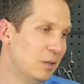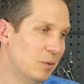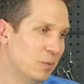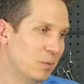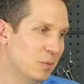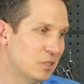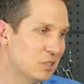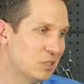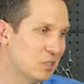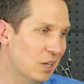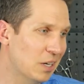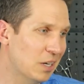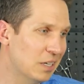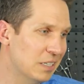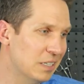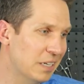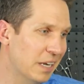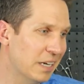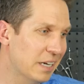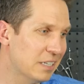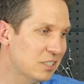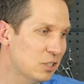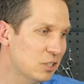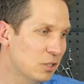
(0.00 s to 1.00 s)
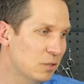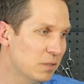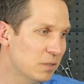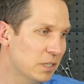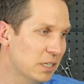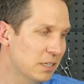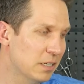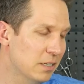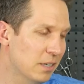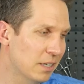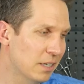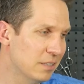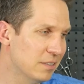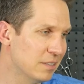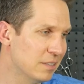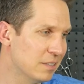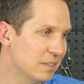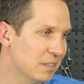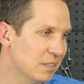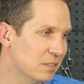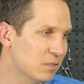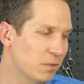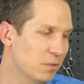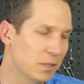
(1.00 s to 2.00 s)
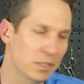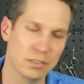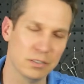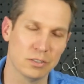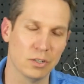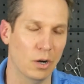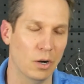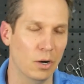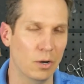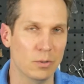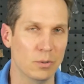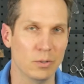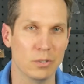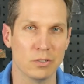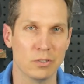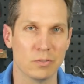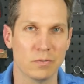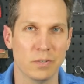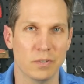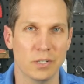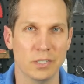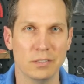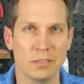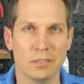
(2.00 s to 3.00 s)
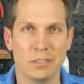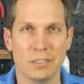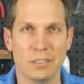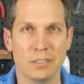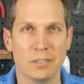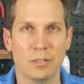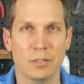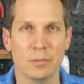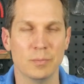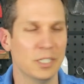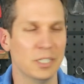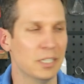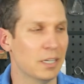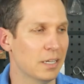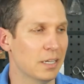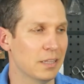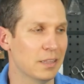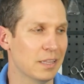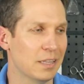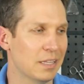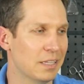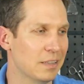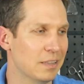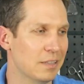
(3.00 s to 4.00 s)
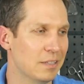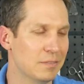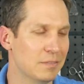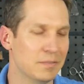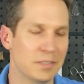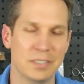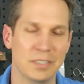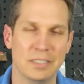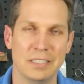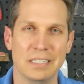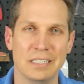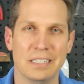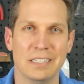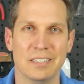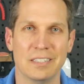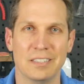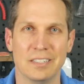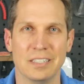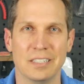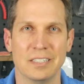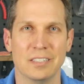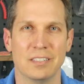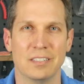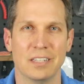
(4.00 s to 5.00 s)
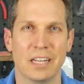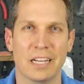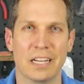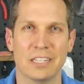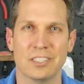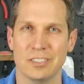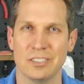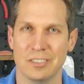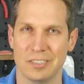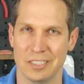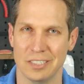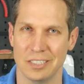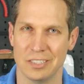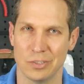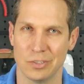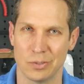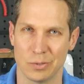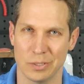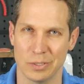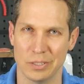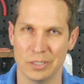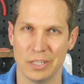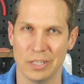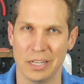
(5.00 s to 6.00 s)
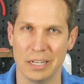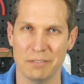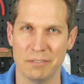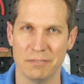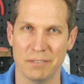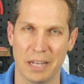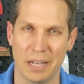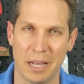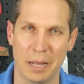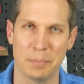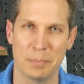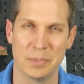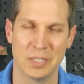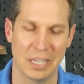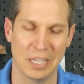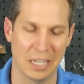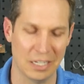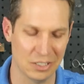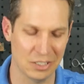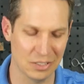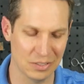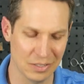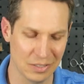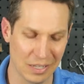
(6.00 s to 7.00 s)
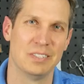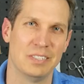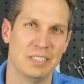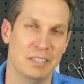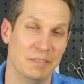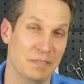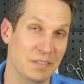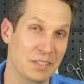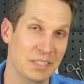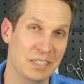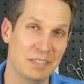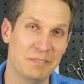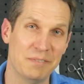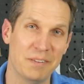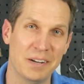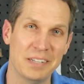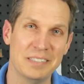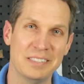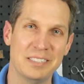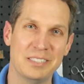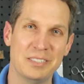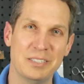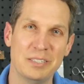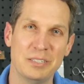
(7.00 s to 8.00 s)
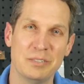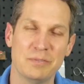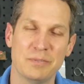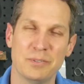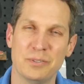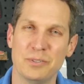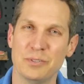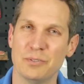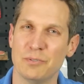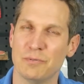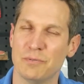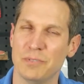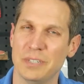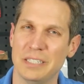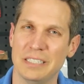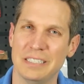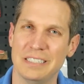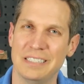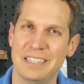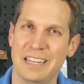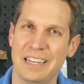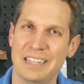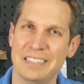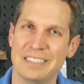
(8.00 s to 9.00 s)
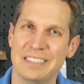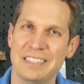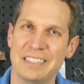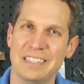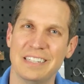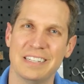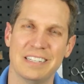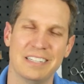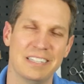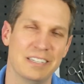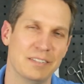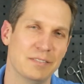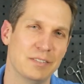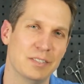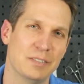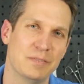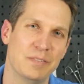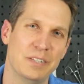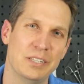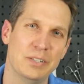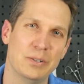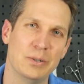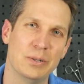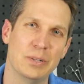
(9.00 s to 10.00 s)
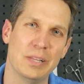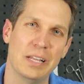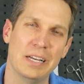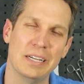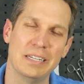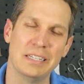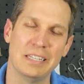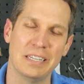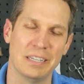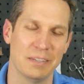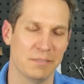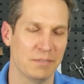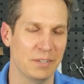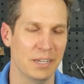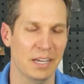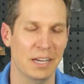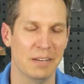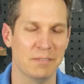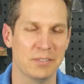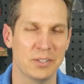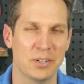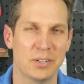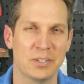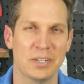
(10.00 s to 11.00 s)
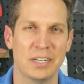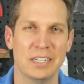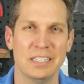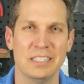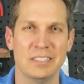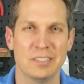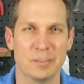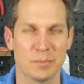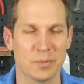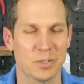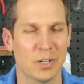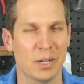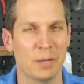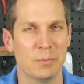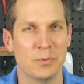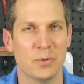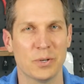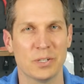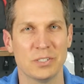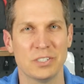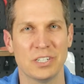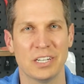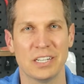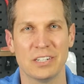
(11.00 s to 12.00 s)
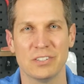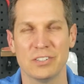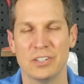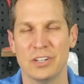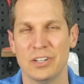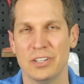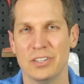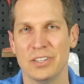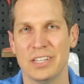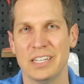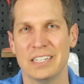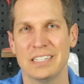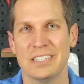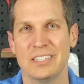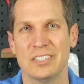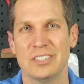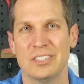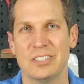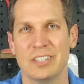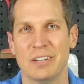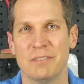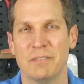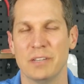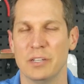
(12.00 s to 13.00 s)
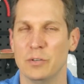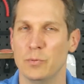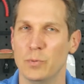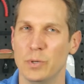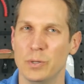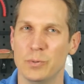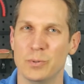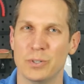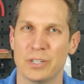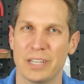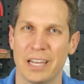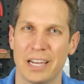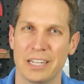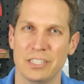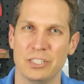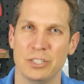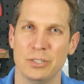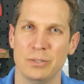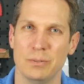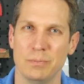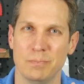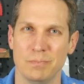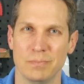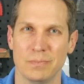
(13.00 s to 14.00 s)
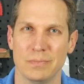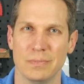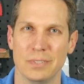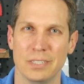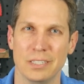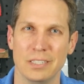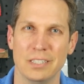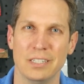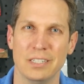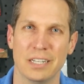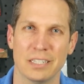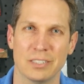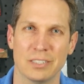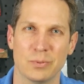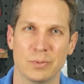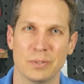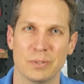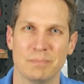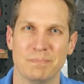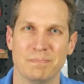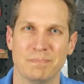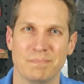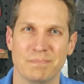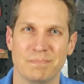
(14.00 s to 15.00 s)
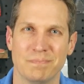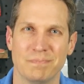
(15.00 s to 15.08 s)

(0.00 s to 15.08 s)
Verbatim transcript: We saw it in action over here. I think that's fun. It's always fun. You know me, I love seeing things in action, seeing the real life applications. If you did find this useful, fantastic. Give this video a like. If you haven't already, subscribe to our channel, all that good stuff, and we will catch you in the next one.